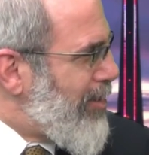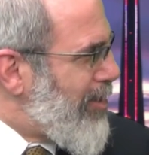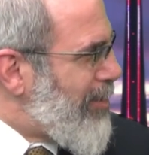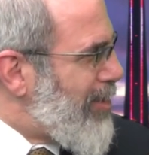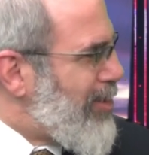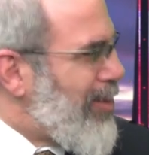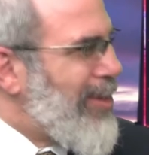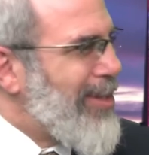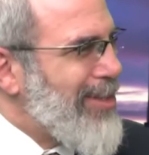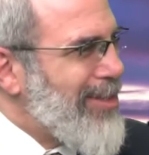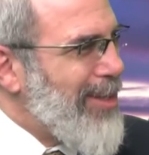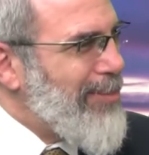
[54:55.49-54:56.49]
It took me so
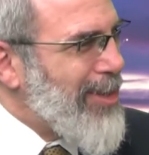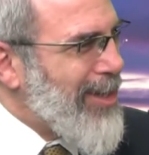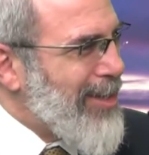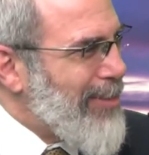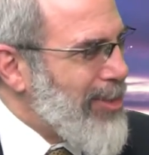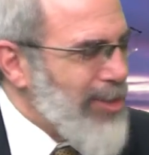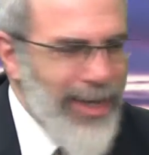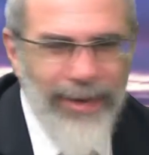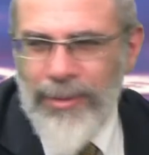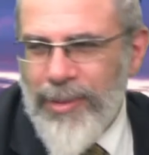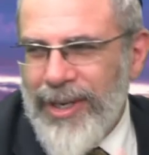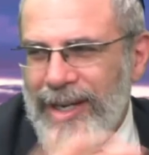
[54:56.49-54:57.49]
long to say Birkat Hamazon.
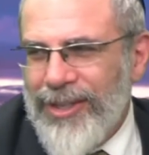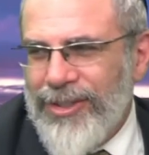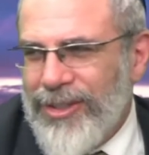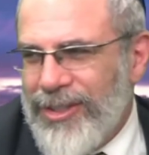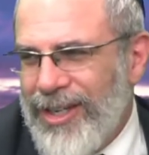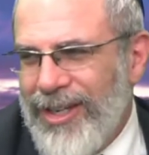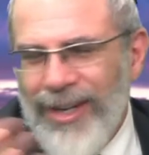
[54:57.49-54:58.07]
Everybody else is